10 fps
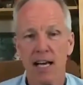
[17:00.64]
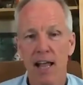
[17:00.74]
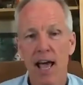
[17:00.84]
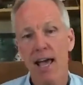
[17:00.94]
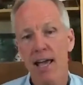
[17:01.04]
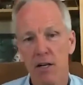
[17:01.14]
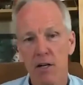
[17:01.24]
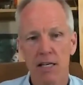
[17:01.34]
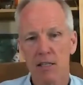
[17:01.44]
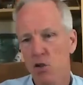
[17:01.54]
hey, you know,
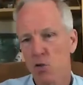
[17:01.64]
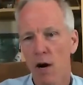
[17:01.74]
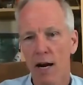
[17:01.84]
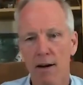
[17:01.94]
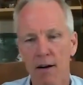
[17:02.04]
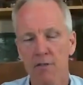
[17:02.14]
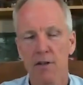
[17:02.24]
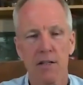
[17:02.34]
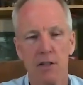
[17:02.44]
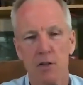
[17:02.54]
get this wire out for
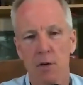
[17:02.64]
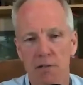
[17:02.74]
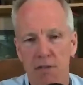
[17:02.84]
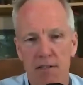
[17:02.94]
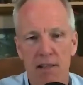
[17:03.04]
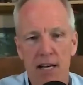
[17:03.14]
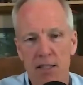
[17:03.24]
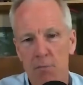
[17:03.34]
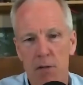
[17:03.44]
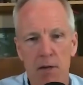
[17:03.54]

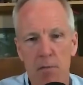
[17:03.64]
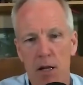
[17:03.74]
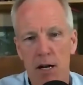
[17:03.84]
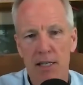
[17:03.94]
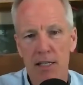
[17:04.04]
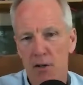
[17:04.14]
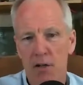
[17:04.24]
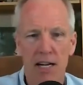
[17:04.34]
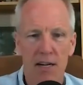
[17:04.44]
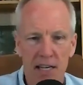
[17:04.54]
$125,000, blah, blah, you know,
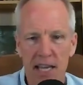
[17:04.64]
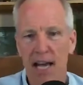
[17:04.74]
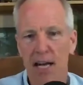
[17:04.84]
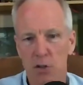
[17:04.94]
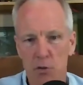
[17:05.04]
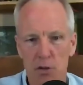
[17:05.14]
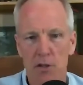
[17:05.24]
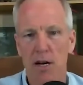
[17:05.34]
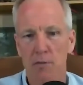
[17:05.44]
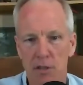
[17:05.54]
kind of a casual
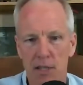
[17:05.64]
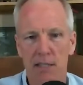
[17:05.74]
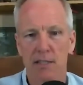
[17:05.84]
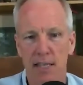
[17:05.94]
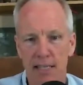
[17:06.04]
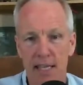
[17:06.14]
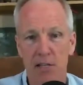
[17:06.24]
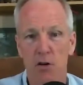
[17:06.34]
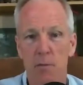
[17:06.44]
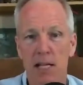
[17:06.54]
conversation like they
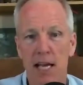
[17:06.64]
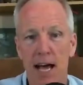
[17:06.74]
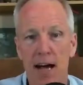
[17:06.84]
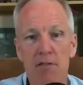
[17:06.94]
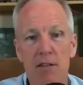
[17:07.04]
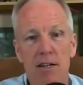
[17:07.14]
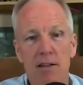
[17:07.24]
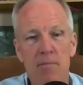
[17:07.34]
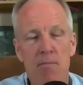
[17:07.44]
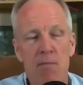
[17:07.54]
normally have.
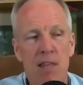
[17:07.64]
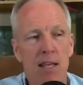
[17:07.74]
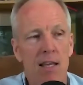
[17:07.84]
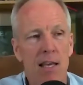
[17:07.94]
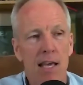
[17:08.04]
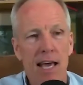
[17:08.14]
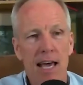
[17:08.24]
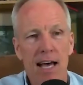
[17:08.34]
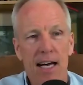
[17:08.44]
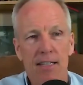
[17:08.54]

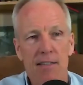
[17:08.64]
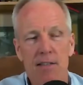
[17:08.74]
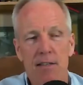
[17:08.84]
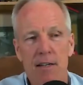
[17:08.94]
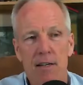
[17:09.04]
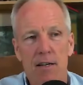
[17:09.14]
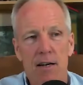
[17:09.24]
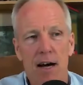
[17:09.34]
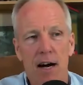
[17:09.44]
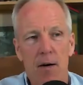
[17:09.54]
And
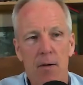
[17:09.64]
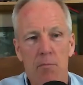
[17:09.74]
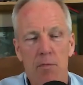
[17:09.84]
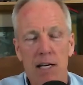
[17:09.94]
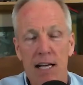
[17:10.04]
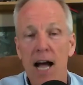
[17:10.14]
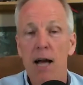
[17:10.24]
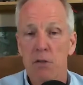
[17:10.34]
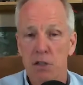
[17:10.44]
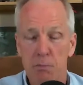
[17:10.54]
the guy
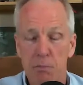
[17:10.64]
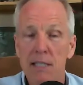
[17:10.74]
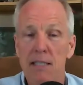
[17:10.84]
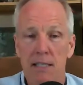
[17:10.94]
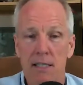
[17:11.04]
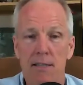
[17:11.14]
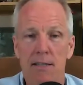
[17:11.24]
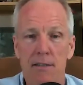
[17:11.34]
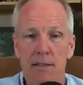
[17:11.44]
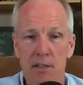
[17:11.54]
was busy.
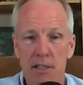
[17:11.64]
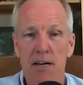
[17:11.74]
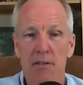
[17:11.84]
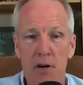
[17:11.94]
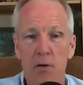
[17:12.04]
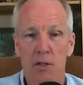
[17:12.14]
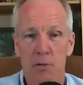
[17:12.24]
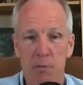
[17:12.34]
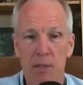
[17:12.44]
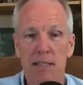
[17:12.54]
The CFO was
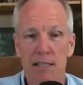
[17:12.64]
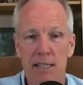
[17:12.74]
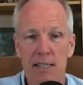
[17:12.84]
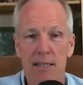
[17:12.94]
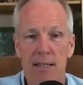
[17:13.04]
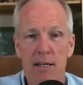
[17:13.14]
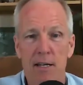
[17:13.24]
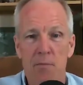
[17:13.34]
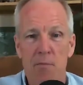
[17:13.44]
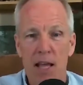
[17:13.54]
busy.
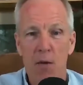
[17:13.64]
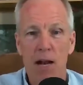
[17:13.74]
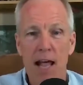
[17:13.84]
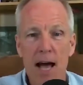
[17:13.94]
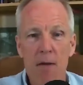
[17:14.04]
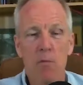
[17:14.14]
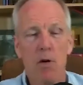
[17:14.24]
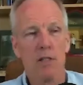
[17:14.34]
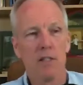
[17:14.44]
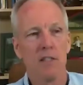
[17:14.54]
And what happened
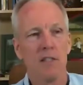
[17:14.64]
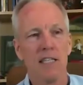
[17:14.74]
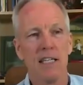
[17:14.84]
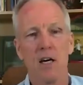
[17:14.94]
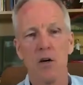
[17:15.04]
was the CEO